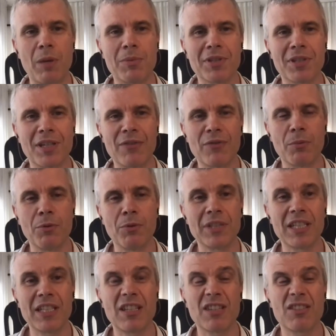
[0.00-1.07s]
website for more
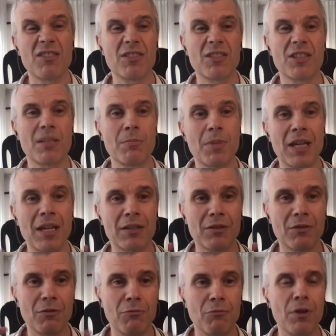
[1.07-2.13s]
details, not just
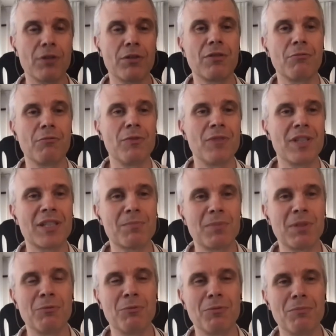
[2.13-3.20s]
about what we've just
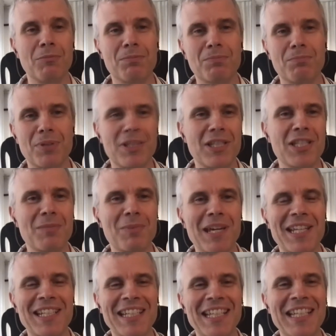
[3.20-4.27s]
been
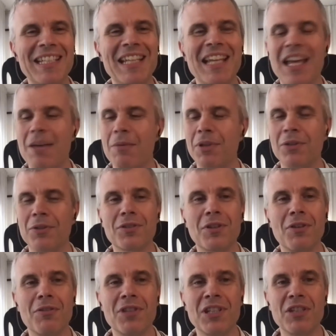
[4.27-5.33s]
participating in, but
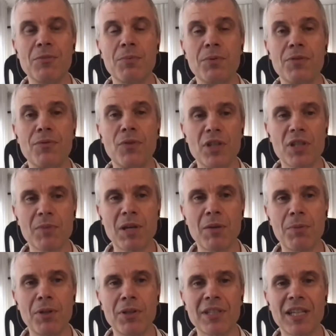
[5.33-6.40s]
also the UPU
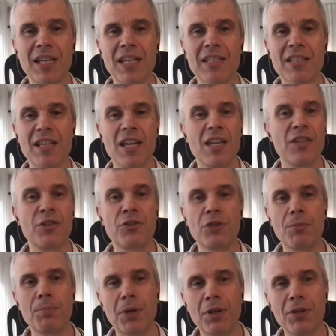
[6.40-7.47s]
voicemail podcast, the
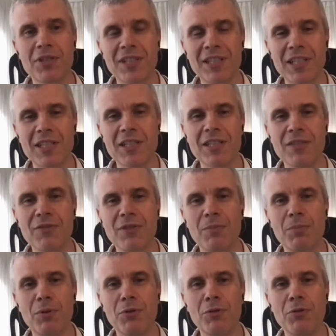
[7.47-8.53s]
dot post initiative
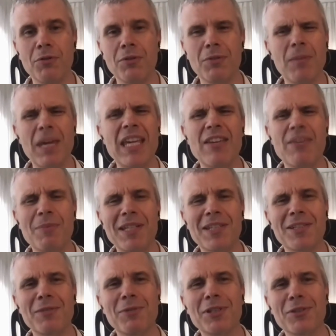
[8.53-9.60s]
that Paul may have
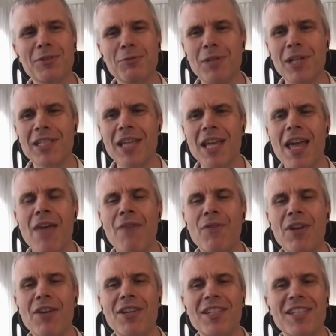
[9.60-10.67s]
mentioned once or twice, and
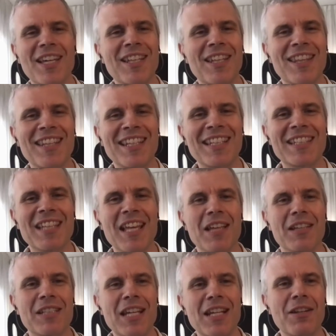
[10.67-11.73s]
various other things.
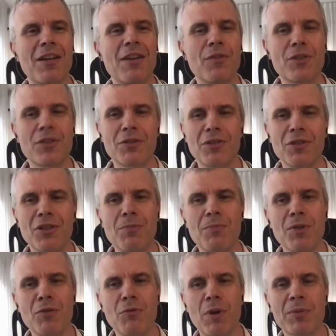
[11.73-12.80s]
Head on over to the
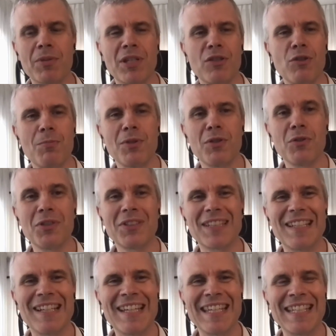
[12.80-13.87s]
UPU website,
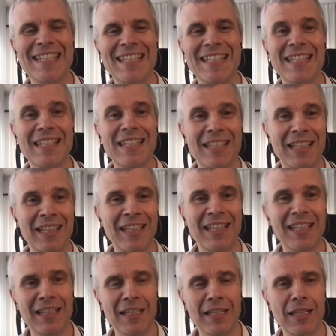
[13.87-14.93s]
upu.int. There's a
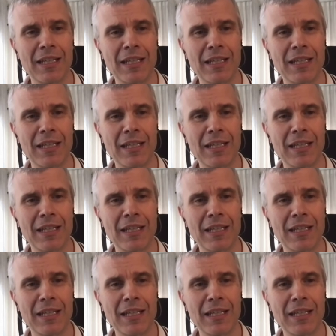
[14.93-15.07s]
link